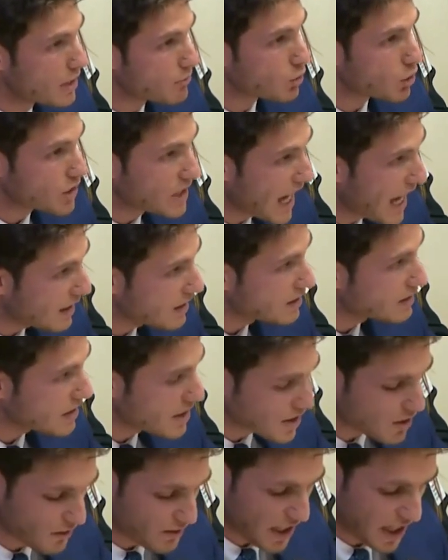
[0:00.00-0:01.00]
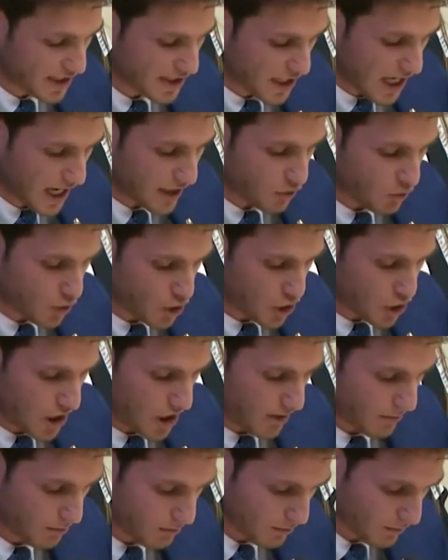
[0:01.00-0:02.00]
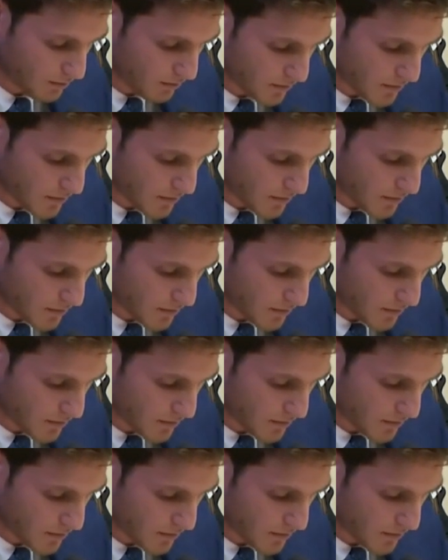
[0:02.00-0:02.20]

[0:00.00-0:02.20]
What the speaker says: brutalities of the Assad regime.